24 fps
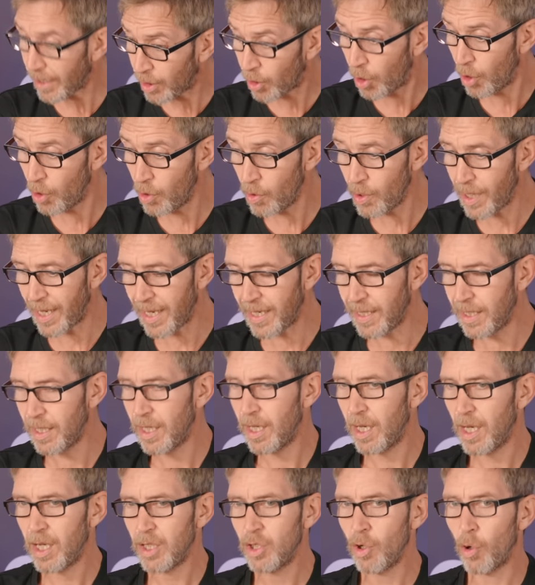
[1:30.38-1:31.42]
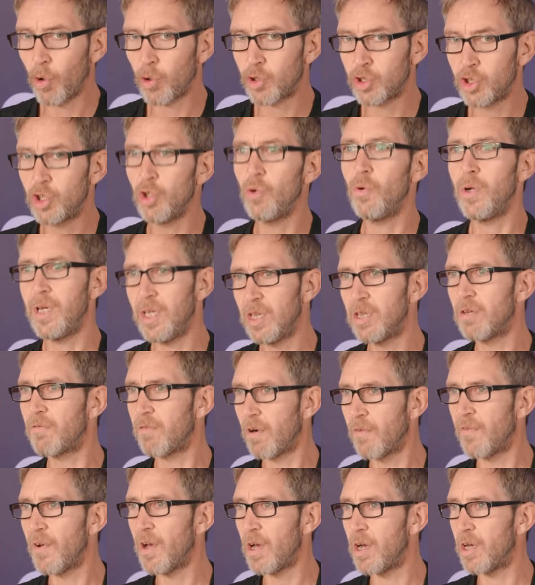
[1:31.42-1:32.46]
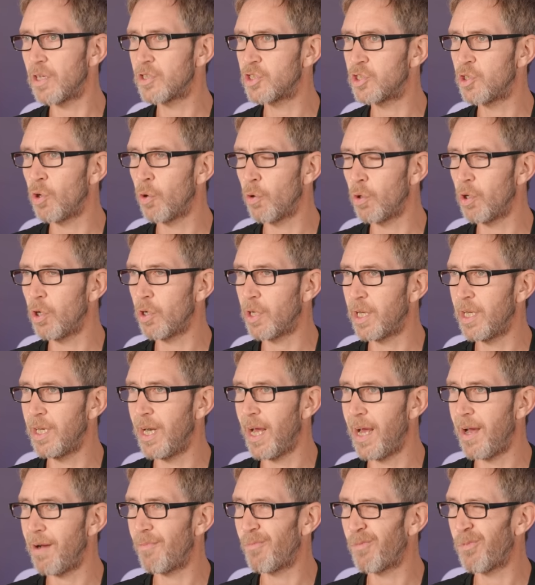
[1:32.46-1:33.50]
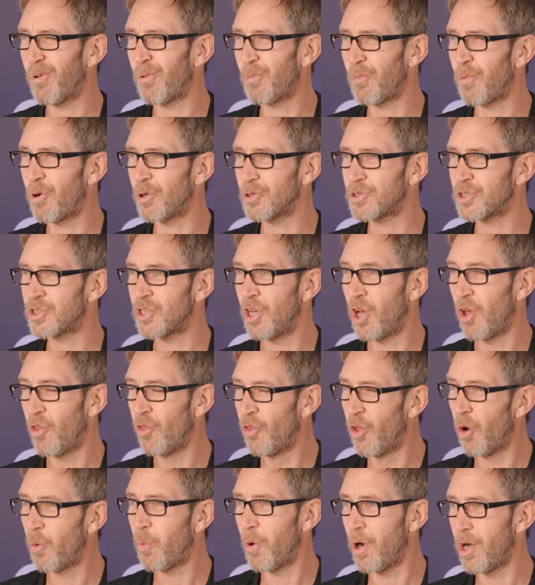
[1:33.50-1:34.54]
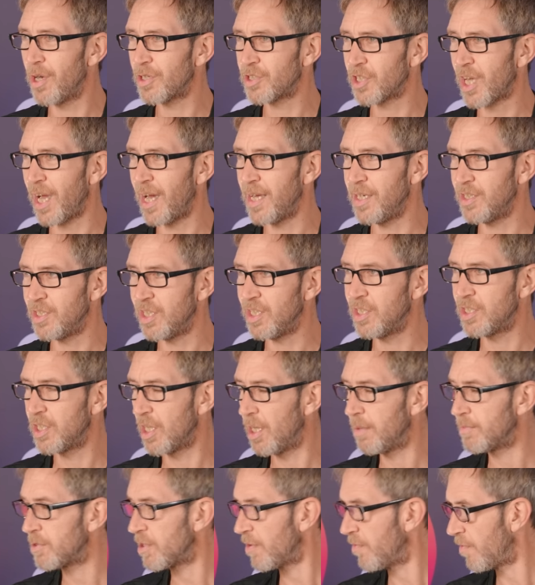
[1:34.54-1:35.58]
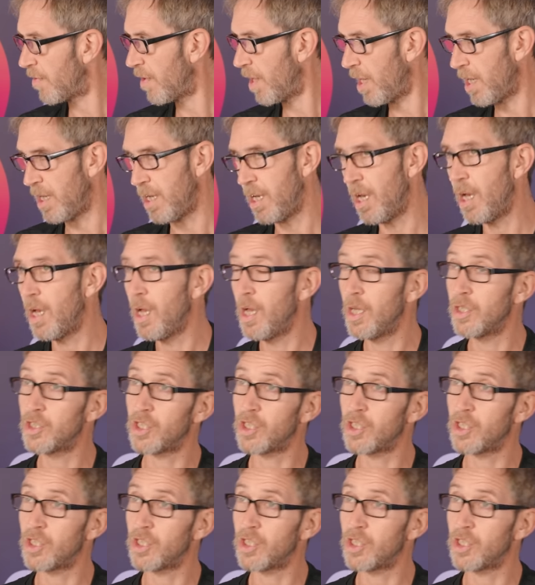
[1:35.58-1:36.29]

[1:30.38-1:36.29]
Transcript: cooling, you're doing the reverse. You're looking at what's the worst case in terms of heat.